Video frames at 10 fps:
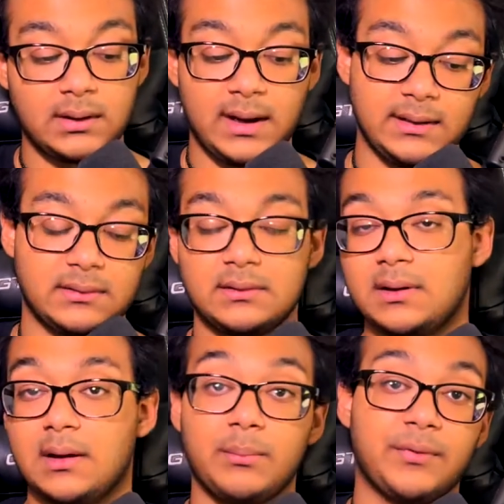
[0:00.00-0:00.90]
night
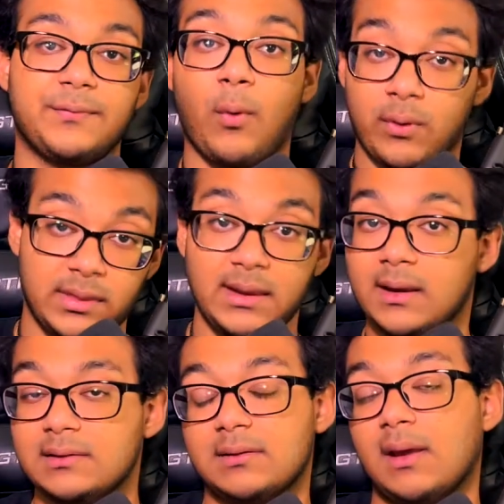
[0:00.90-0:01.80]
before the
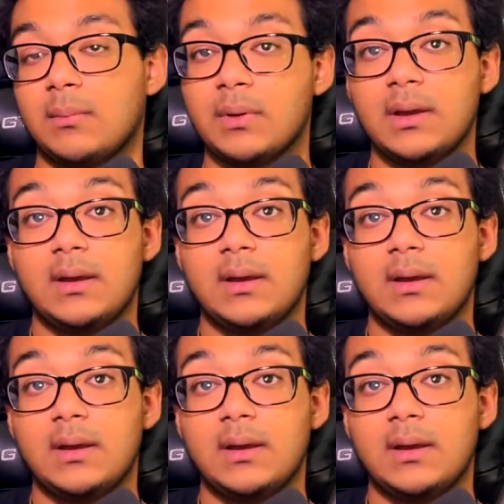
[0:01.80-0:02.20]
exam.